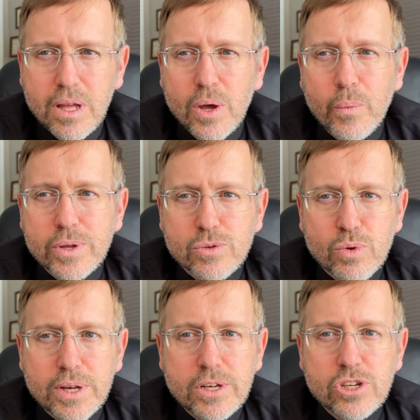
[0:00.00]
was
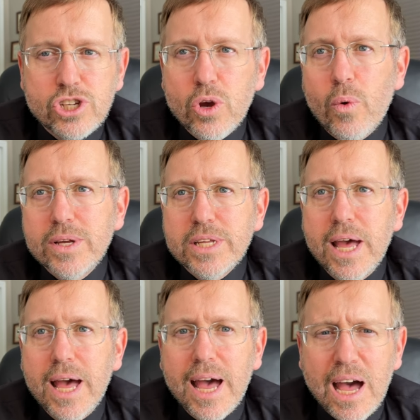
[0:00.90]
written to show us
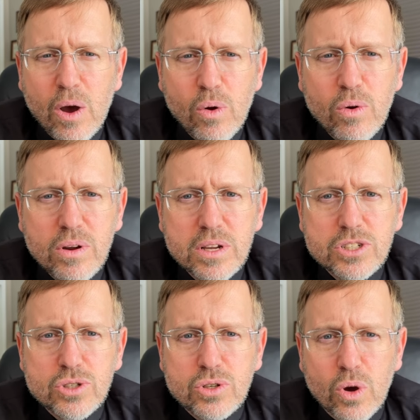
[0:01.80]
how
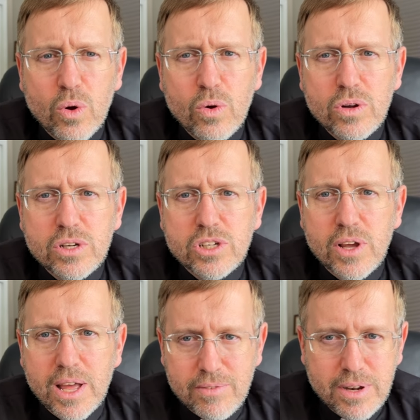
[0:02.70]
to go to
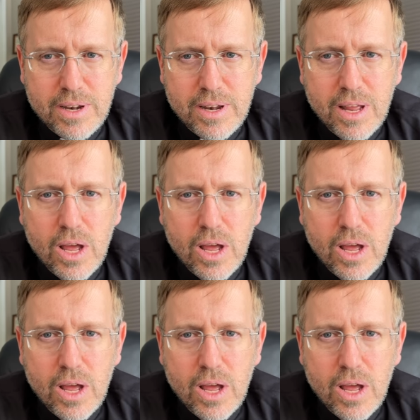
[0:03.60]
heaven,